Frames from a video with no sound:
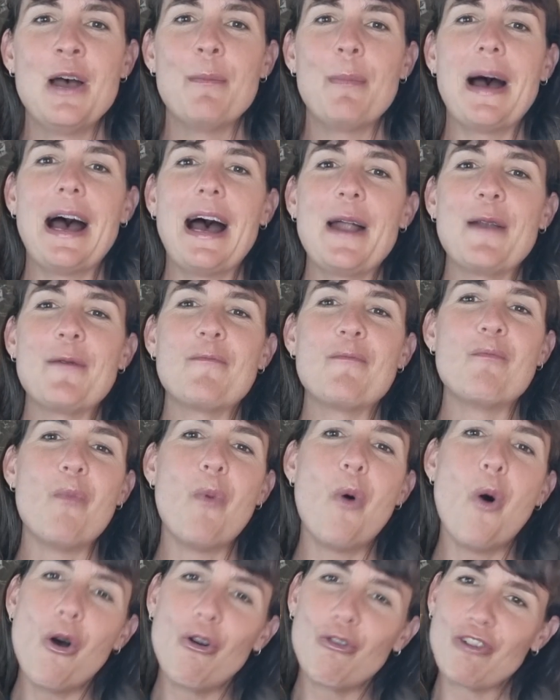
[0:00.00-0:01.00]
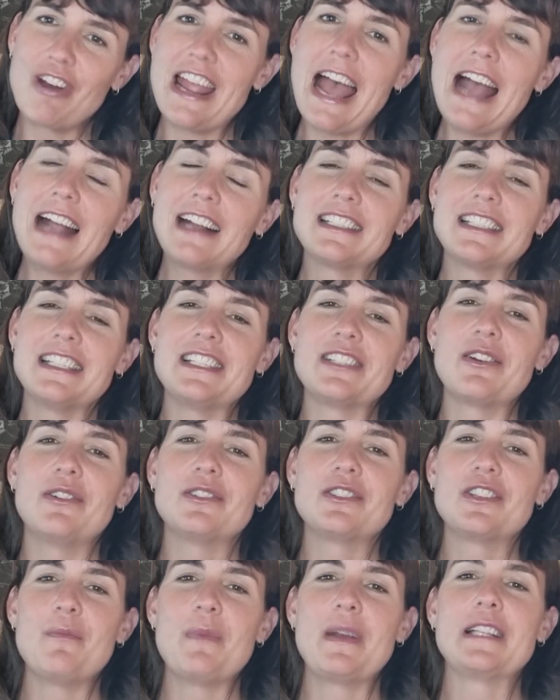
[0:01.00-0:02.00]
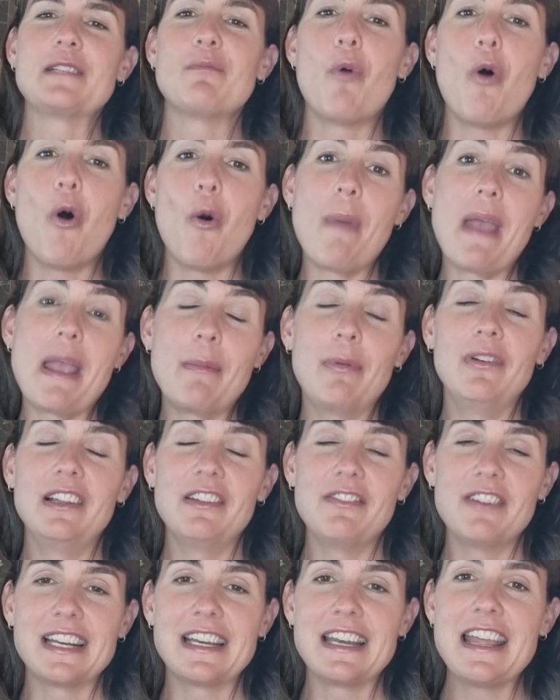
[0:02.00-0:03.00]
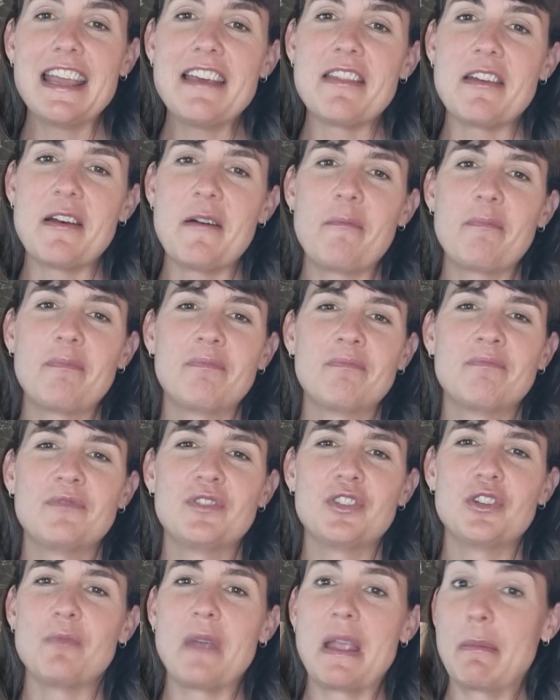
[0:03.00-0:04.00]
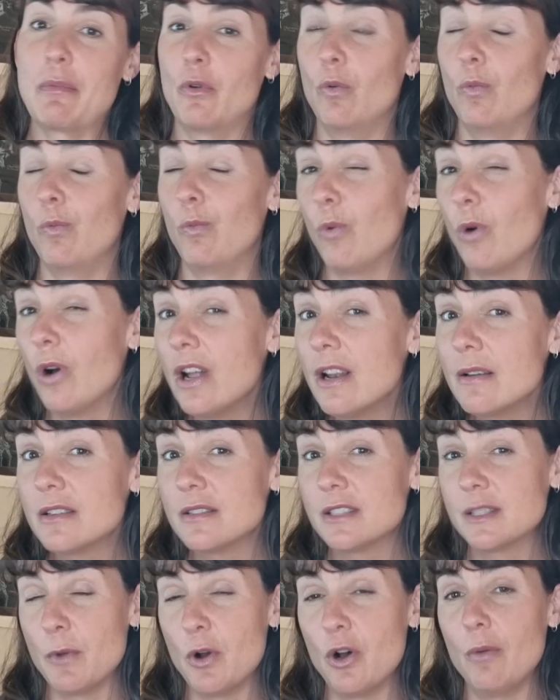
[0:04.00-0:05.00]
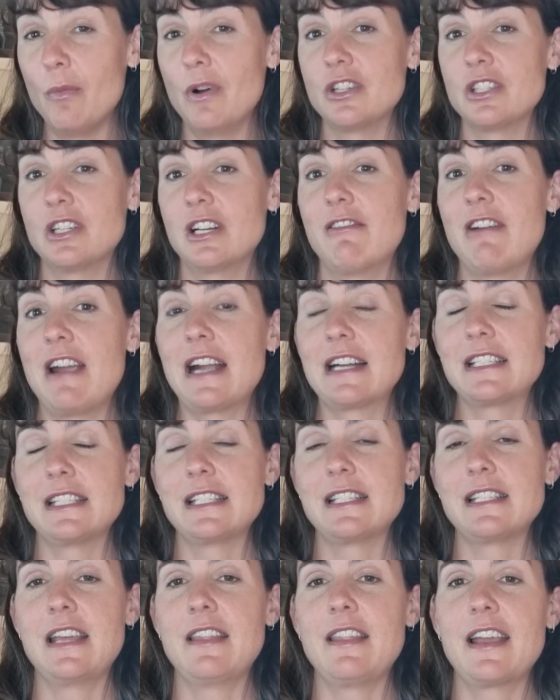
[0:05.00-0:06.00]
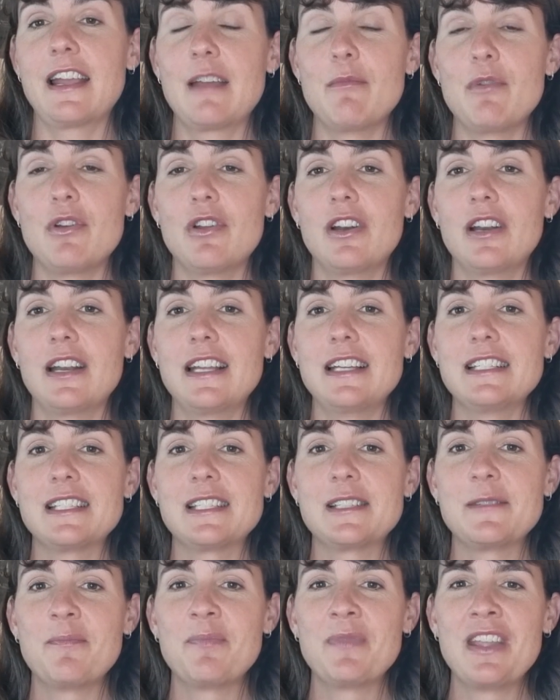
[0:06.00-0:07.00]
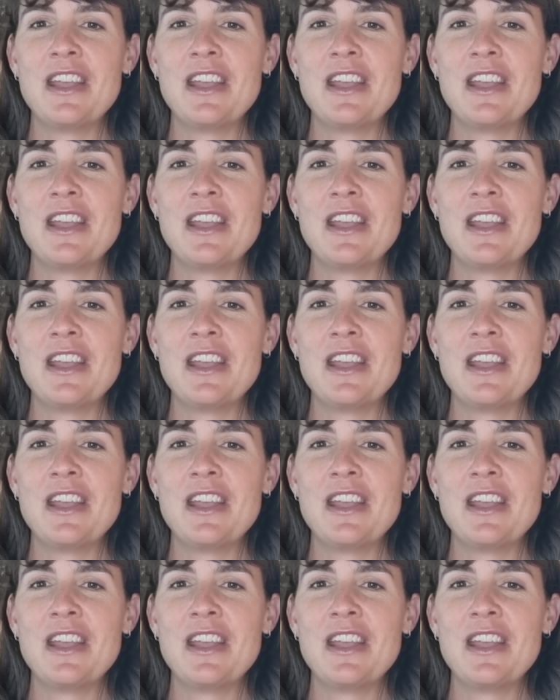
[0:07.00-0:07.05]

But more reactors also means more people living near them. Do people want small modular reactors near their communities?